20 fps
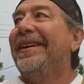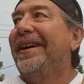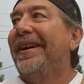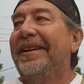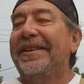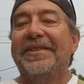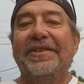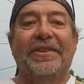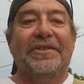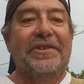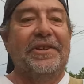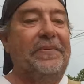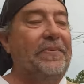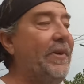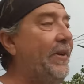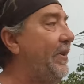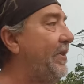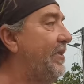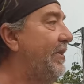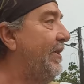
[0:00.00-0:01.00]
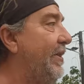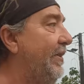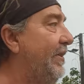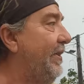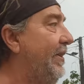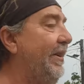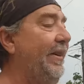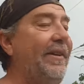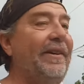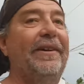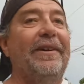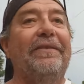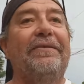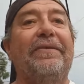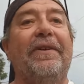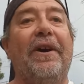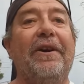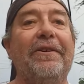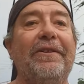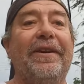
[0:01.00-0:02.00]
And it's not just because I got the
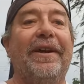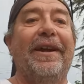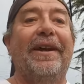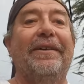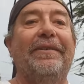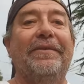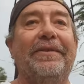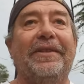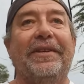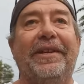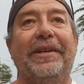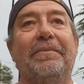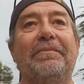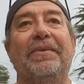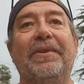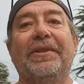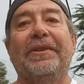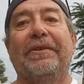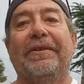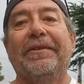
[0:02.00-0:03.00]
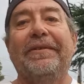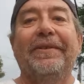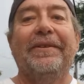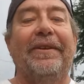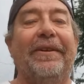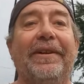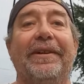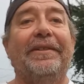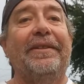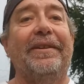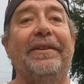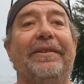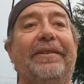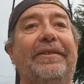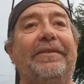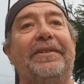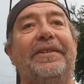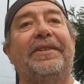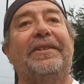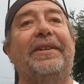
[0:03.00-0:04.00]
phone out with the gimbal or anything
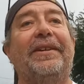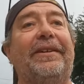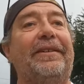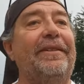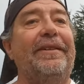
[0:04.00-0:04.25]
on the stick.